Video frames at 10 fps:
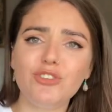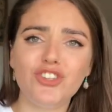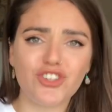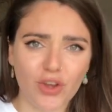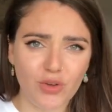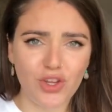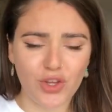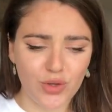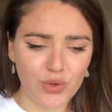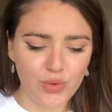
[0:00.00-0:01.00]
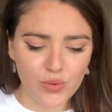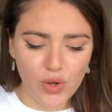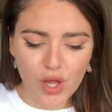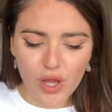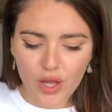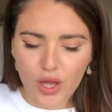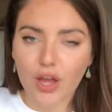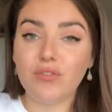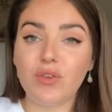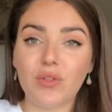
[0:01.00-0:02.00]
show you a
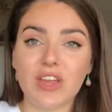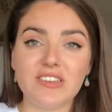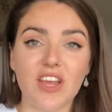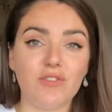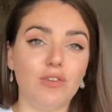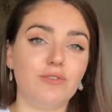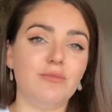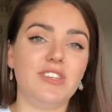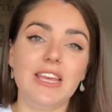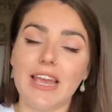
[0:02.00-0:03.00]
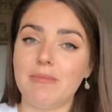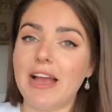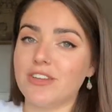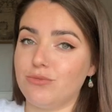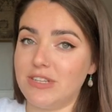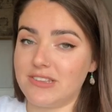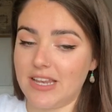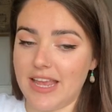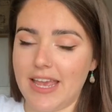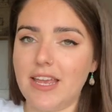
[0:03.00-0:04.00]
few things I've got from TK Maxx
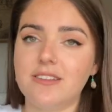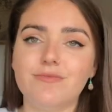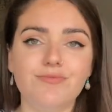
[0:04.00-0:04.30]
recently.